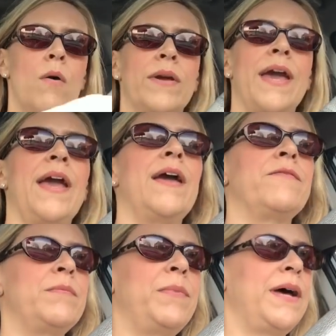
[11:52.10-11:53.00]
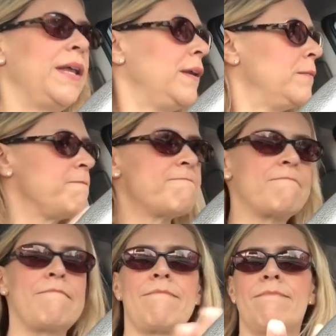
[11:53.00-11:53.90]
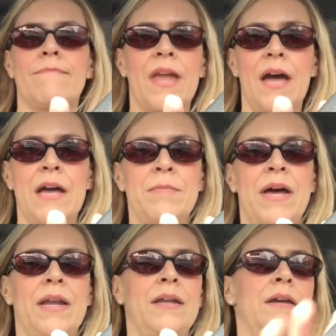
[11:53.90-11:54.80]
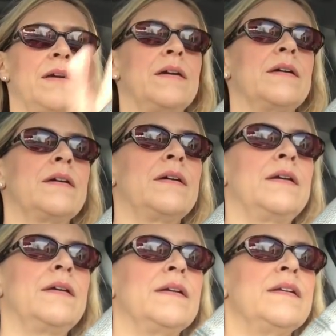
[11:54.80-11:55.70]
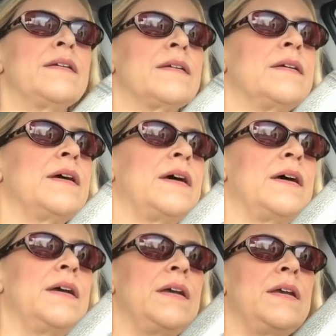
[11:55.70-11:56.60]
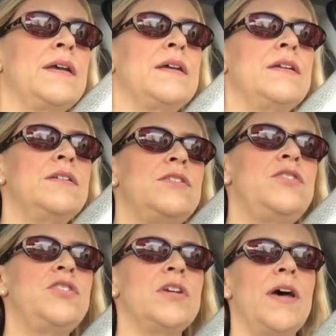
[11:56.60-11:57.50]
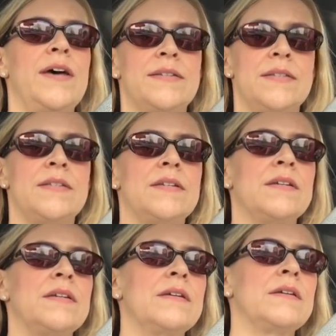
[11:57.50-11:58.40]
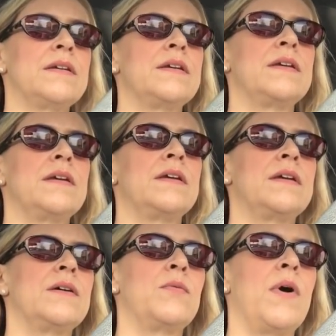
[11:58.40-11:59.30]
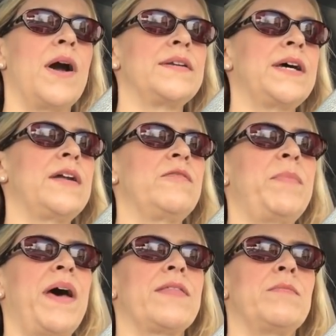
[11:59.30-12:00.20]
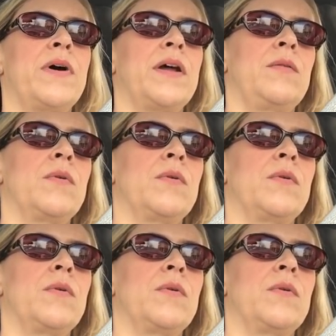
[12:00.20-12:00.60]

Okay, everybody. I'm out of here. I just walked out of Bath & Body